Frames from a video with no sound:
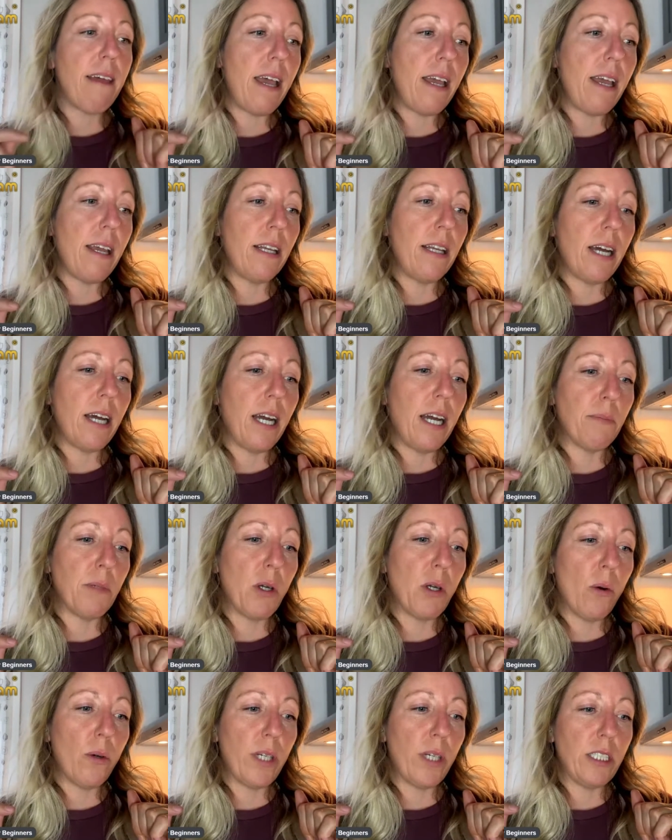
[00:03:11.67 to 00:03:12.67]
then
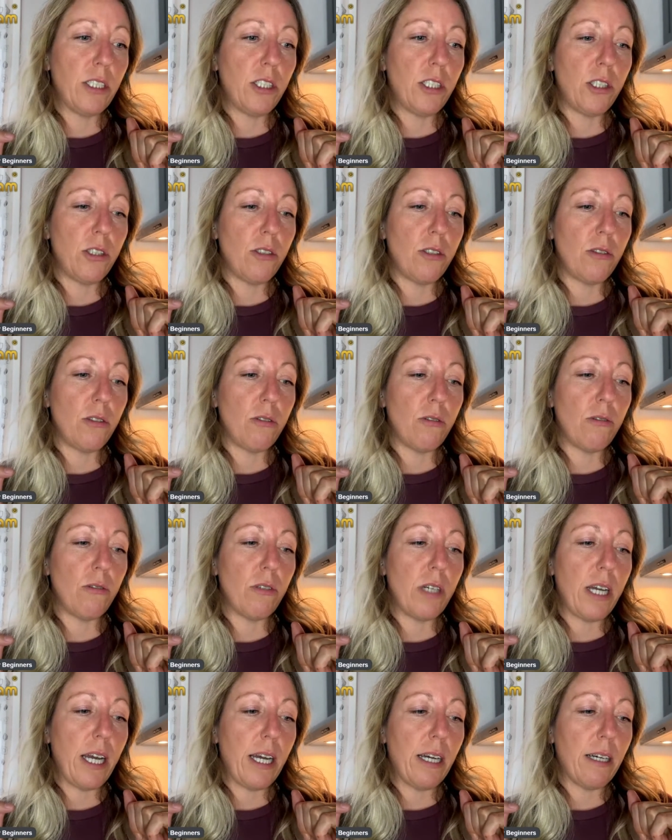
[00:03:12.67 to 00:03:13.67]
I'm going
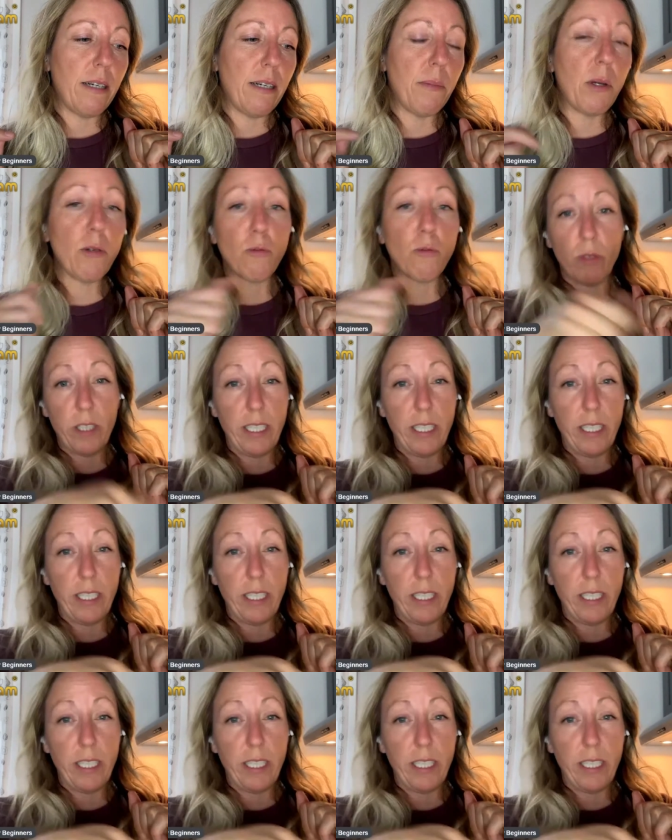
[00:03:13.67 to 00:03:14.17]
to um,